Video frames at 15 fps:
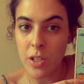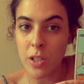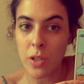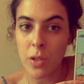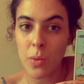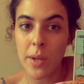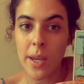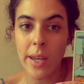
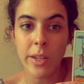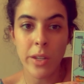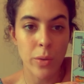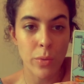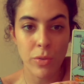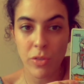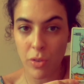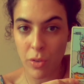You can
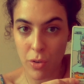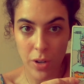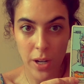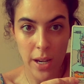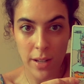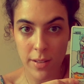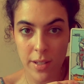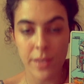use your
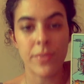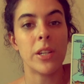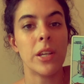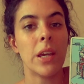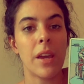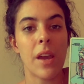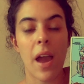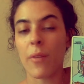
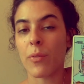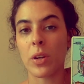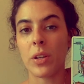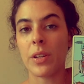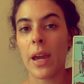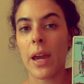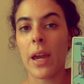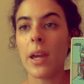creativity every
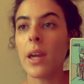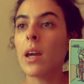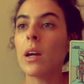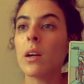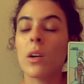day,